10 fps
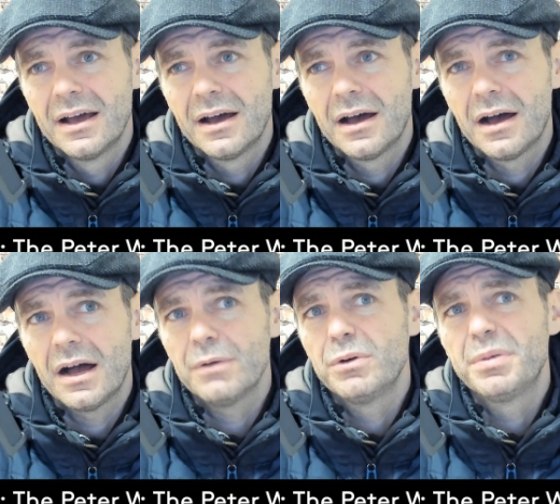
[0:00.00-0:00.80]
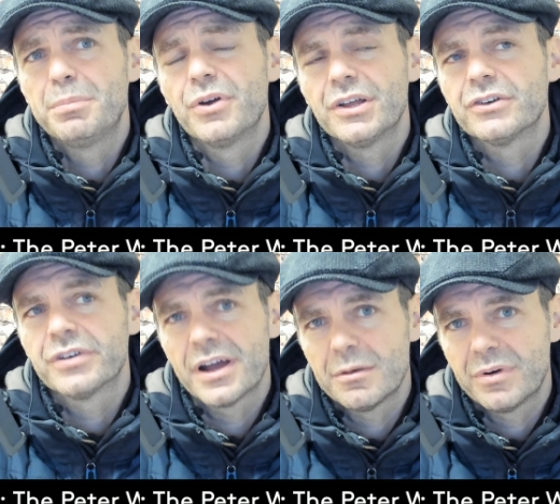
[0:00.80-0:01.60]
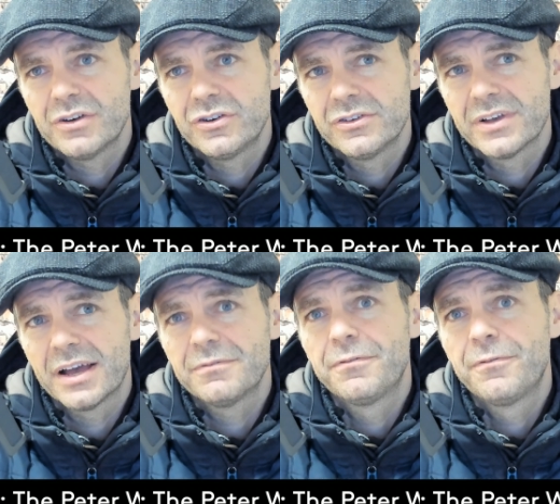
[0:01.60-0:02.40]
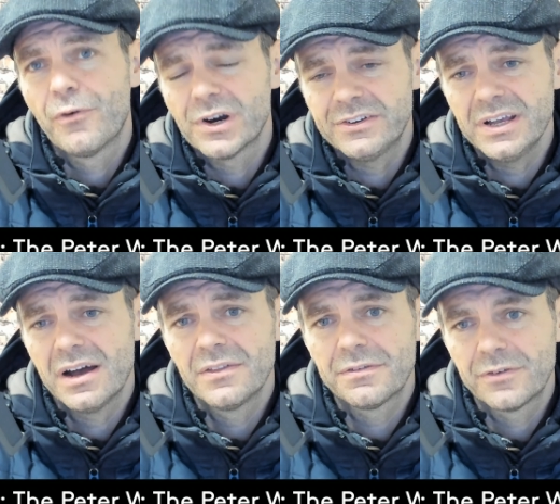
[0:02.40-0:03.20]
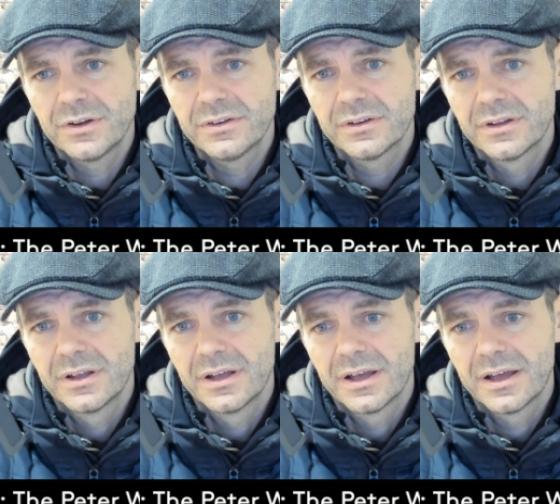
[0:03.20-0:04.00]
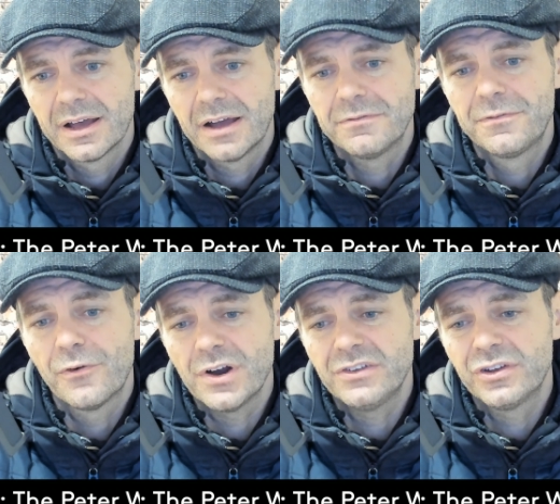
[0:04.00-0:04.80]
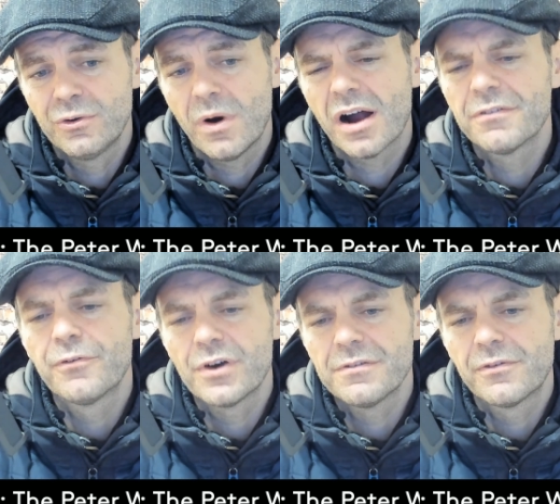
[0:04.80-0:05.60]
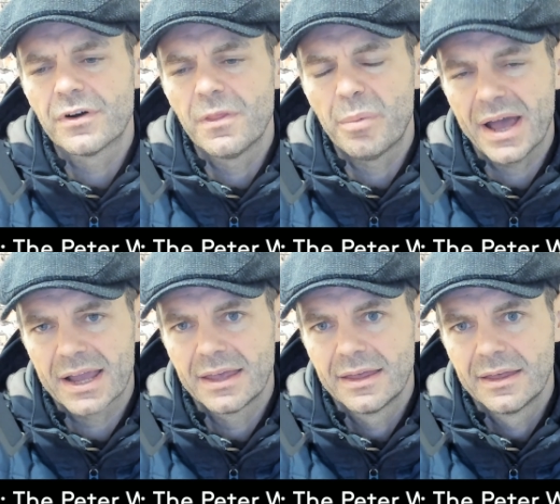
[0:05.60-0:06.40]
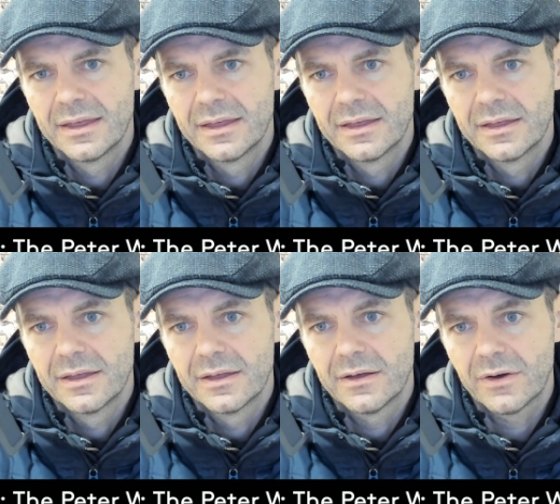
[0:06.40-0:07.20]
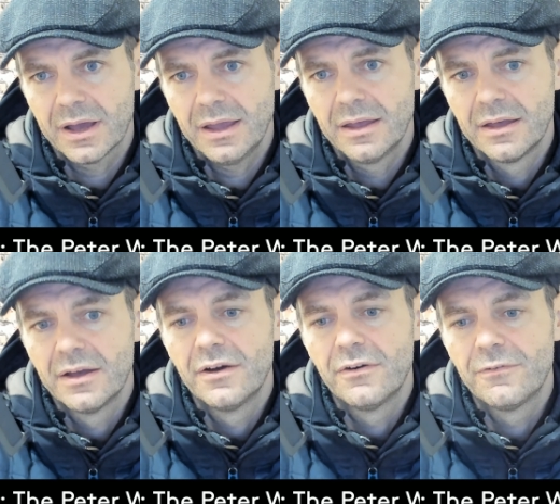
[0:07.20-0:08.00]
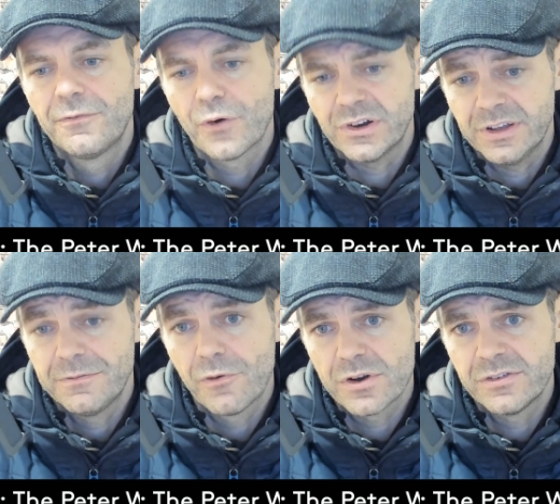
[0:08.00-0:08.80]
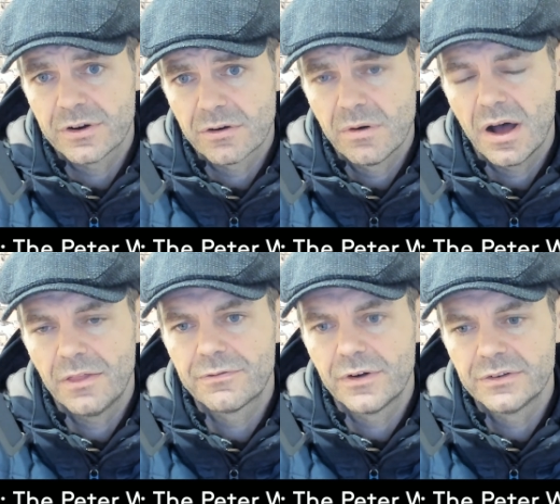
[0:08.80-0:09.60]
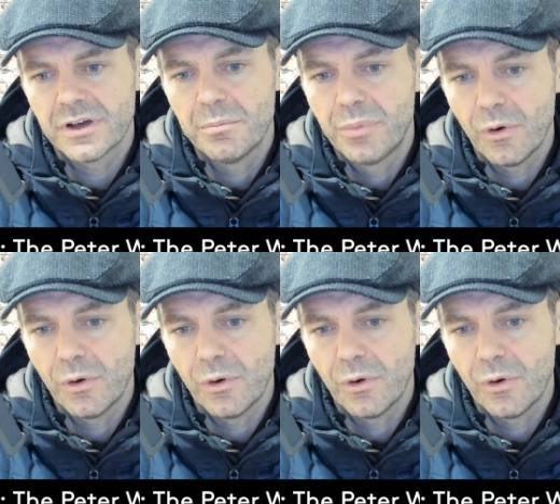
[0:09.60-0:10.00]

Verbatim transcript: I would be putting your tire pressures at 40 on the front and 42 or 44 on the back. Okay? 40, 40 on the front, on both